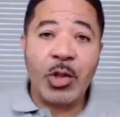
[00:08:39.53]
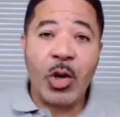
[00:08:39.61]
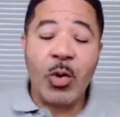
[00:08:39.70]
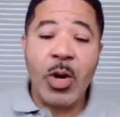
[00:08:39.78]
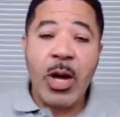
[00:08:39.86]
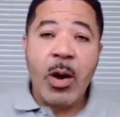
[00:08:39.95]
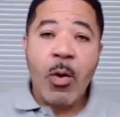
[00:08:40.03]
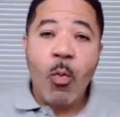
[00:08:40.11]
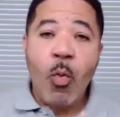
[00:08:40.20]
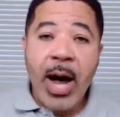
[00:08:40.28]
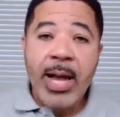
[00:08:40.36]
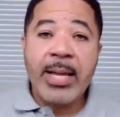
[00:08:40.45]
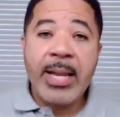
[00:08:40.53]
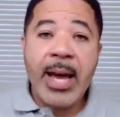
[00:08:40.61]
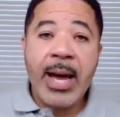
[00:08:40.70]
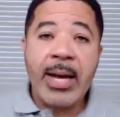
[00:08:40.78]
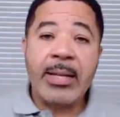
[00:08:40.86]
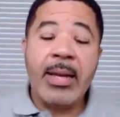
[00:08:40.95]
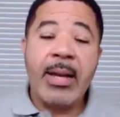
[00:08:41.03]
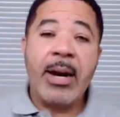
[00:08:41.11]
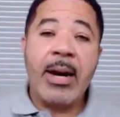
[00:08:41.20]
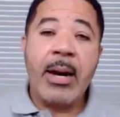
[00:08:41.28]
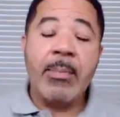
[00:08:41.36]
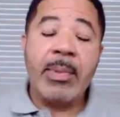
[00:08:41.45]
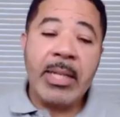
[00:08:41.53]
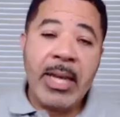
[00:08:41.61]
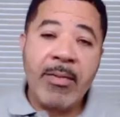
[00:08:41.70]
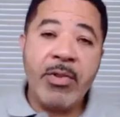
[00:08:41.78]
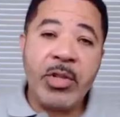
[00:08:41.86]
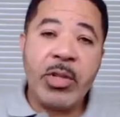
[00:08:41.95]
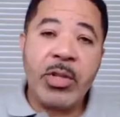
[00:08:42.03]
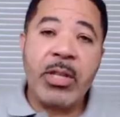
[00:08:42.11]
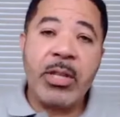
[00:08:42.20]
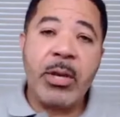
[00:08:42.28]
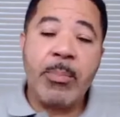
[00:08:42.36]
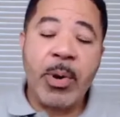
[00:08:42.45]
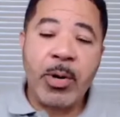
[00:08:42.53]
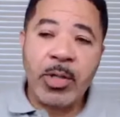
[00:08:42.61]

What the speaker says: So why not leverage the